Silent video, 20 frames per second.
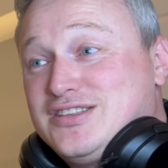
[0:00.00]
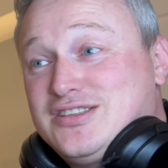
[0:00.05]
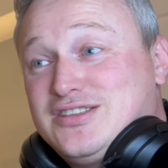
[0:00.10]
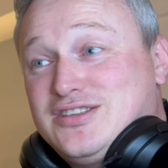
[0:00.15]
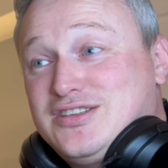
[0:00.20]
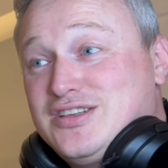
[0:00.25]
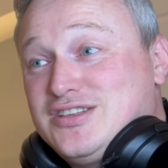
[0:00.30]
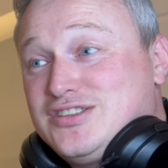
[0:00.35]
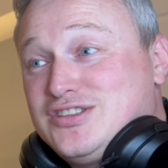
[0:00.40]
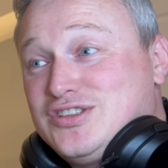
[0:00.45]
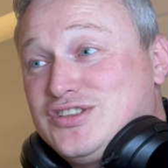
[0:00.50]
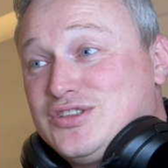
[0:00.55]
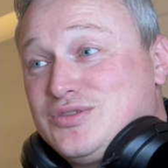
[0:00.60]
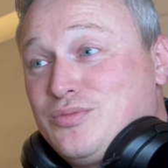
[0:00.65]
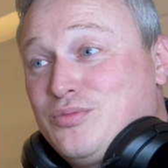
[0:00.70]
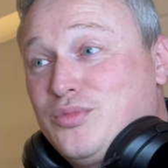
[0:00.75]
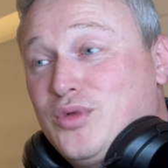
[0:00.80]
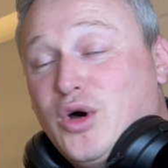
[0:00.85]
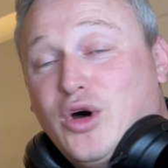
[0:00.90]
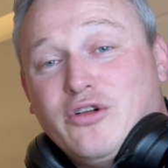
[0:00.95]
there's just
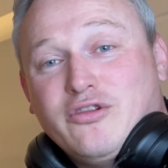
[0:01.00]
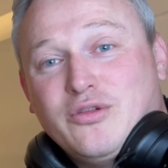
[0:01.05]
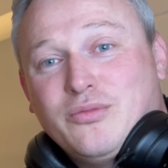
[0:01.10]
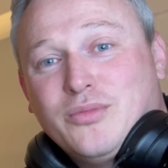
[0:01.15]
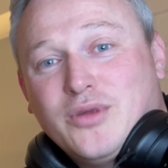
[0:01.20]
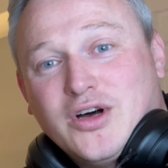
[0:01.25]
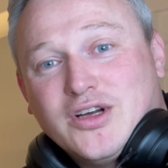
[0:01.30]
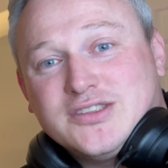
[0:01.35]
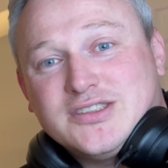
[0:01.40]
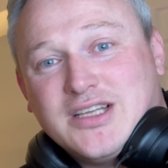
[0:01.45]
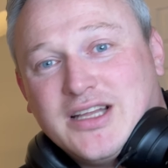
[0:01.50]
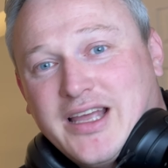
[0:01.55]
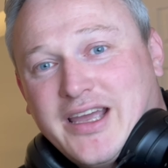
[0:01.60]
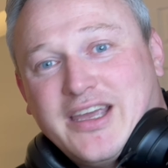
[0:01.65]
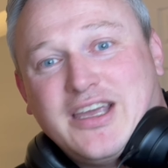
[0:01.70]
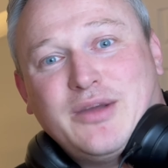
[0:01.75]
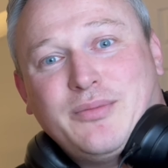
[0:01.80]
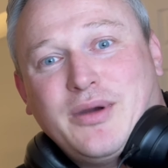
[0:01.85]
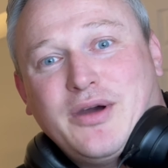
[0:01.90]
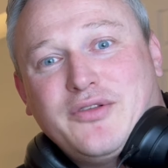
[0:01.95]
more and more to
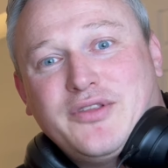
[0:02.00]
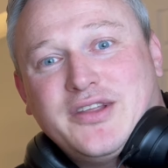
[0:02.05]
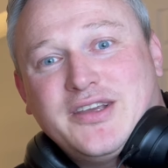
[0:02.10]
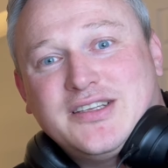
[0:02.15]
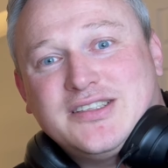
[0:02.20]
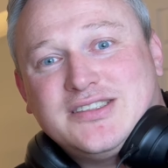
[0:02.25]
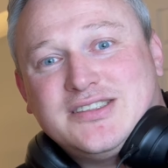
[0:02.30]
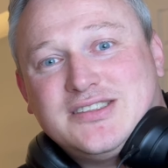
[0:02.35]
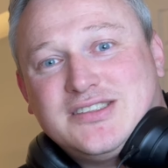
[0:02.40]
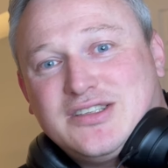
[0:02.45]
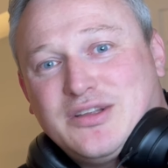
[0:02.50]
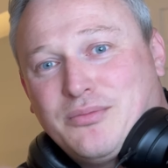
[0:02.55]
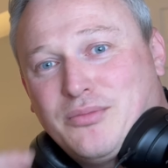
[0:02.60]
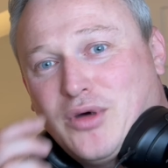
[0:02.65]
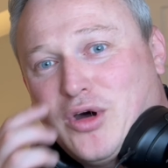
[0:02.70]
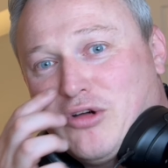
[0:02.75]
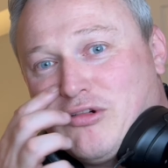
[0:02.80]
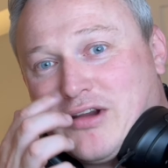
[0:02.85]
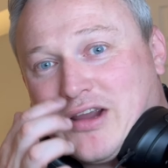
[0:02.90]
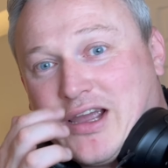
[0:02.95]
like about this the
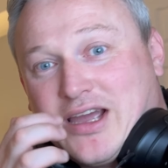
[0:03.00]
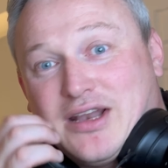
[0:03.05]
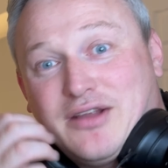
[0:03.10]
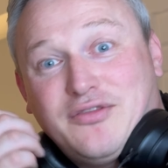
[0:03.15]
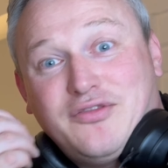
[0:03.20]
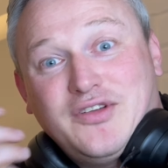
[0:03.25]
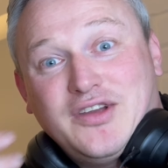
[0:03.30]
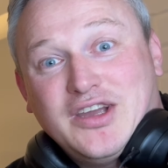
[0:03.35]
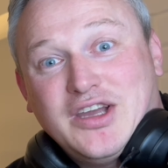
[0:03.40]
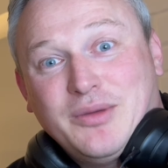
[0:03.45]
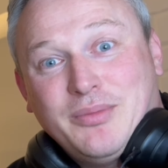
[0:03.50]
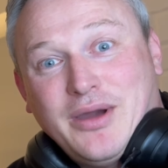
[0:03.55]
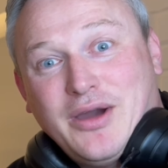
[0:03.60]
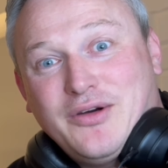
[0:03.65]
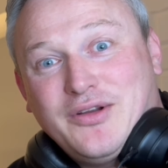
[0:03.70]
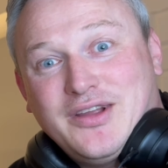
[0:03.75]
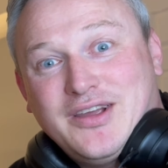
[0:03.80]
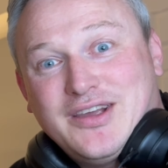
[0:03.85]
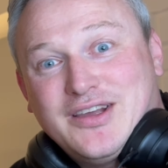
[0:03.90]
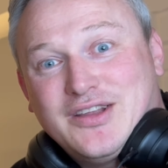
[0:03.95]
more I kind of think
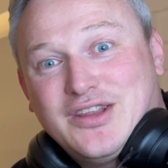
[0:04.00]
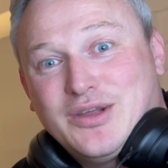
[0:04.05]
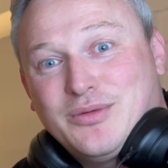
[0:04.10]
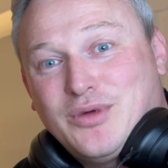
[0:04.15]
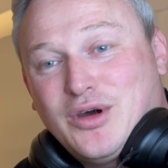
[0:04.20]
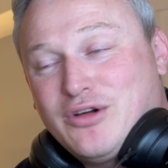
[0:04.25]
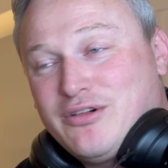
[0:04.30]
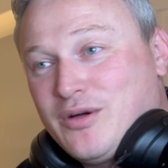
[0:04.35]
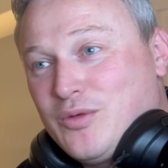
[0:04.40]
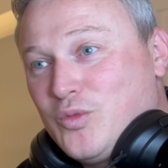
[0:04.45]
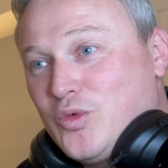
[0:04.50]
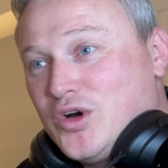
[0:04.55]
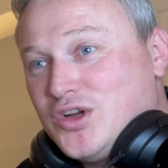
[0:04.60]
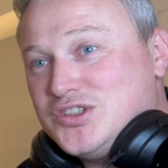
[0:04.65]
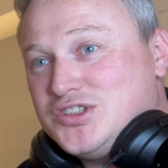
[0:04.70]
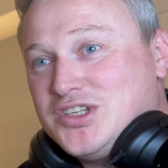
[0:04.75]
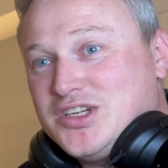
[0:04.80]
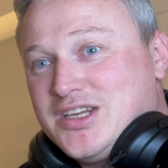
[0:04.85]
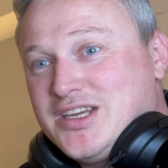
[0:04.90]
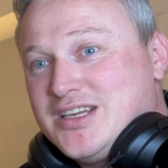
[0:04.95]
about it and the more I'm
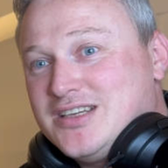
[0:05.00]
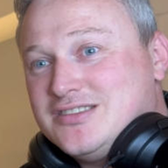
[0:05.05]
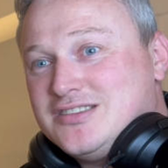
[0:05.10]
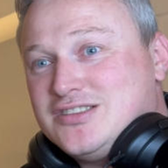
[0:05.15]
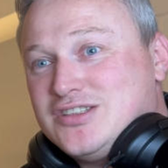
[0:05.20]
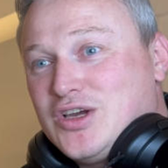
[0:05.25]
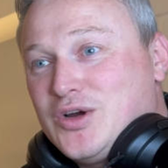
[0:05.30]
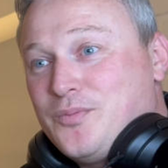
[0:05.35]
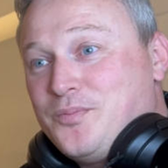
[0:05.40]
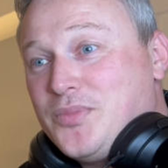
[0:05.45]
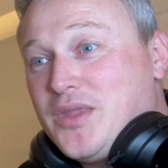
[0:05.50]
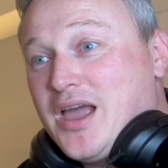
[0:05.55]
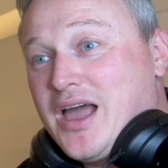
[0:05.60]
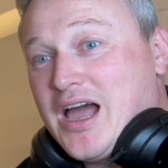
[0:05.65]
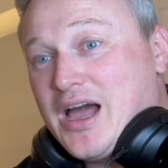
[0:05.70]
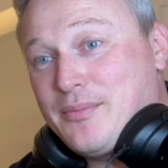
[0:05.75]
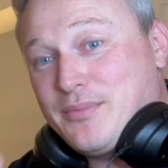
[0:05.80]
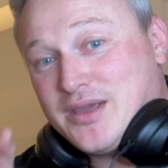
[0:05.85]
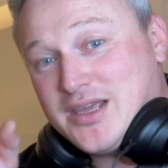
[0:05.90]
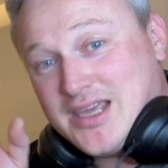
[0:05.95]
watching it. So
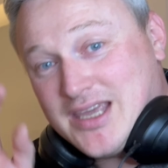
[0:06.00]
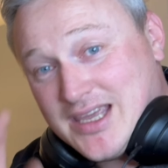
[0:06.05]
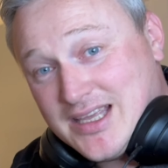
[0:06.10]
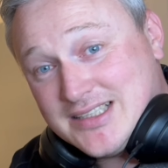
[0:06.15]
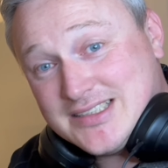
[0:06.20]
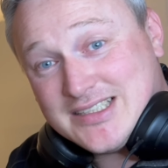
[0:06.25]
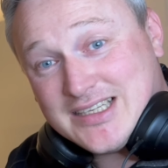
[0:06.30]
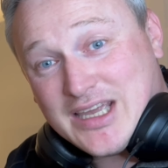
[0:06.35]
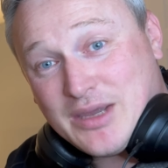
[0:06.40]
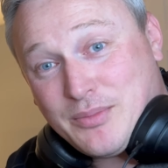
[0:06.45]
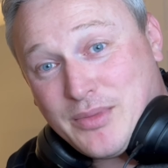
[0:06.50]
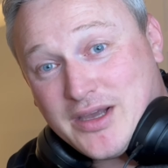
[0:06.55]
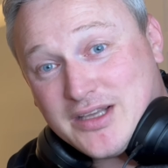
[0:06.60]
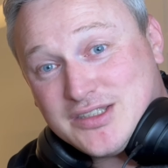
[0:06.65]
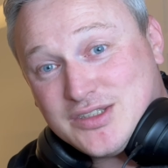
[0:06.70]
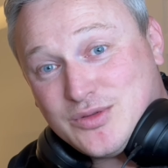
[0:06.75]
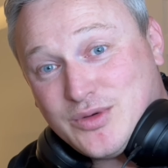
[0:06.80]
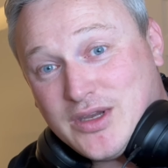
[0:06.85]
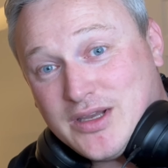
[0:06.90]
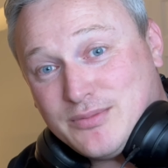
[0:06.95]
I'm keen to get back
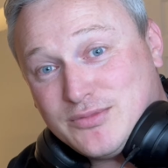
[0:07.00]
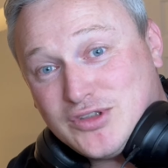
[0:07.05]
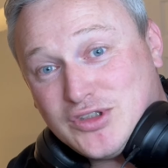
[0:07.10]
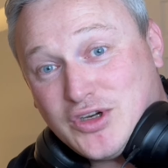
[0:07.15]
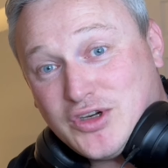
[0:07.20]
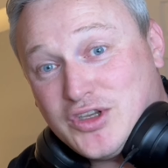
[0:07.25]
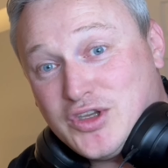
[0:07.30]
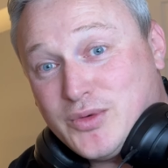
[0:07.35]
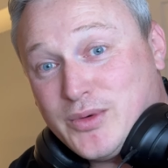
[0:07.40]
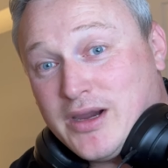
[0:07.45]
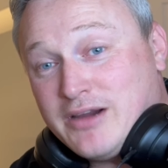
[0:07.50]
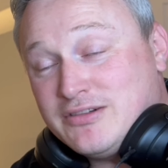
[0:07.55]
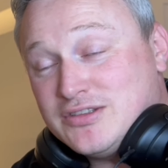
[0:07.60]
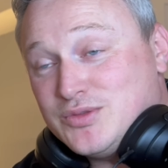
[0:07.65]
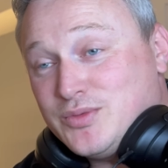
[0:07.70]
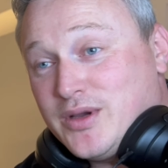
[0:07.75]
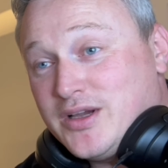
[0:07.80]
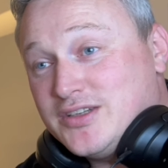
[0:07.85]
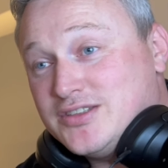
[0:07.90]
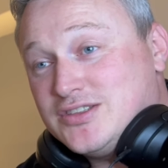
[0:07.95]
to it, I'm sure you are as
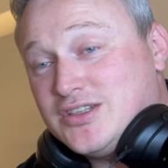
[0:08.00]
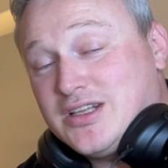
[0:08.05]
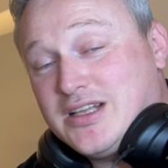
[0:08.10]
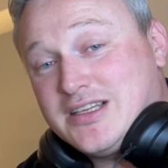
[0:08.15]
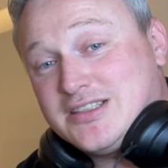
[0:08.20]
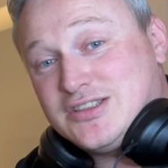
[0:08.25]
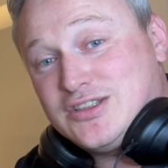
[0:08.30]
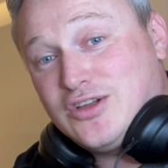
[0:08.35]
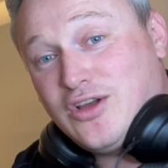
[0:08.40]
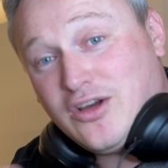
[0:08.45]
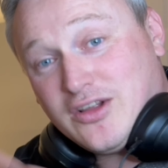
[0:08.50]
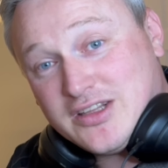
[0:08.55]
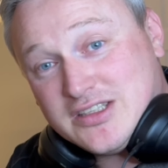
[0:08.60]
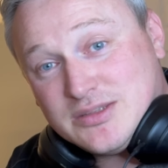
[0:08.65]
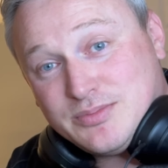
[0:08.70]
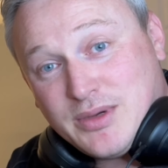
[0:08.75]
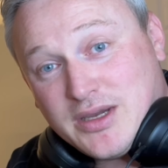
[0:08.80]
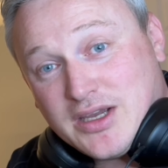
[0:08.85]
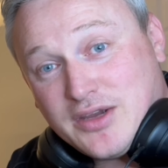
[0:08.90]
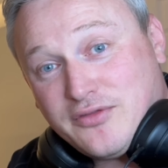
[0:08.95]
well. So let's knock this
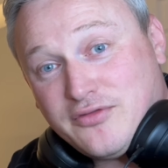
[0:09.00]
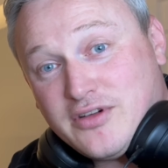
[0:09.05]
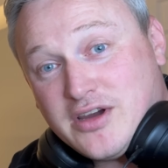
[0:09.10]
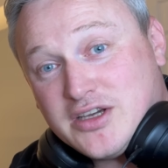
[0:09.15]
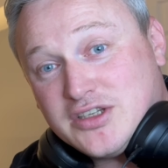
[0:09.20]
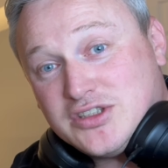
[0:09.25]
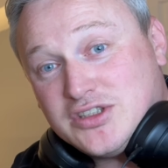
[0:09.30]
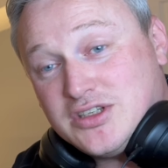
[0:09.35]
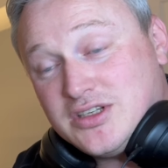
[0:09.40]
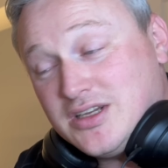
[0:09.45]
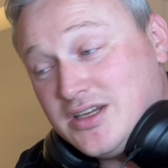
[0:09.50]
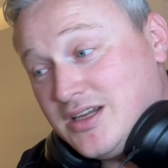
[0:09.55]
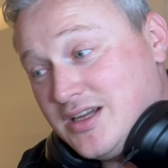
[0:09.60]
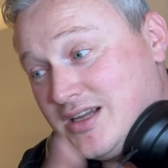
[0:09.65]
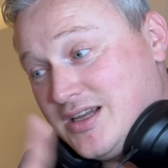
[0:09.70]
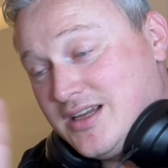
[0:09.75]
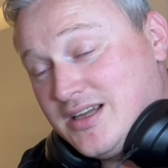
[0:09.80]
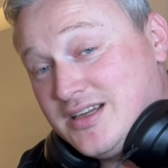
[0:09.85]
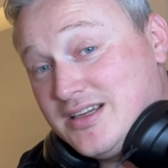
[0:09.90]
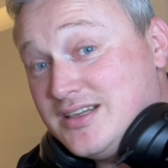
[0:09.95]
back a fraction,
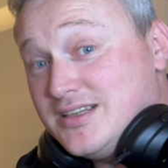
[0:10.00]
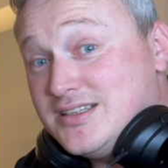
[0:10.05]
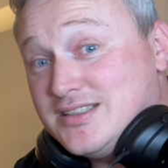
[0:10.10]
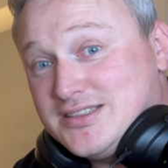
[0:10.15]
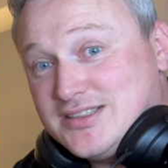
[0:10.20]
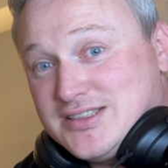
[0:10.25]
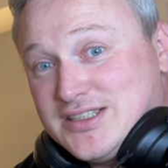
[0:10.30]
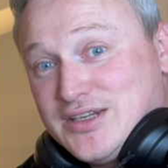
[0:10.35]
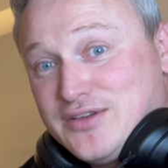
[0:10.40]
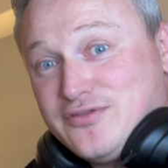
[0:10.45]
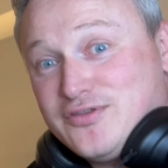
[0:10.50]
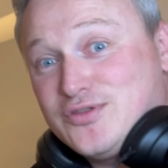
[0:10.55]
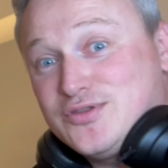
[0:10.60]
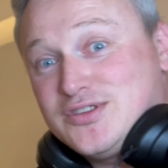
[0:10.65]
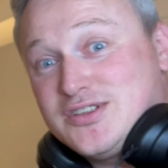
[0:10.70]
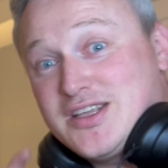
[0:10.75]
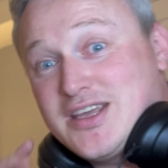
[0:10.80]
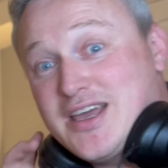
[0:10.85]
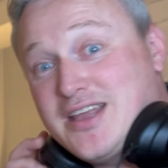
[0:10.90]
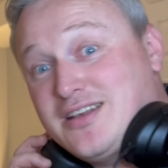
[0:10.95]
see it through to
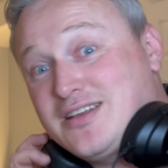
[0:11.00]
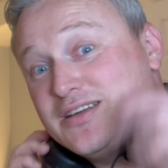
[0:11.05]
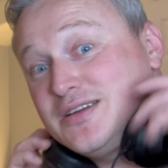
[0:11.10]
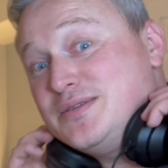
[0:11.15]
the end.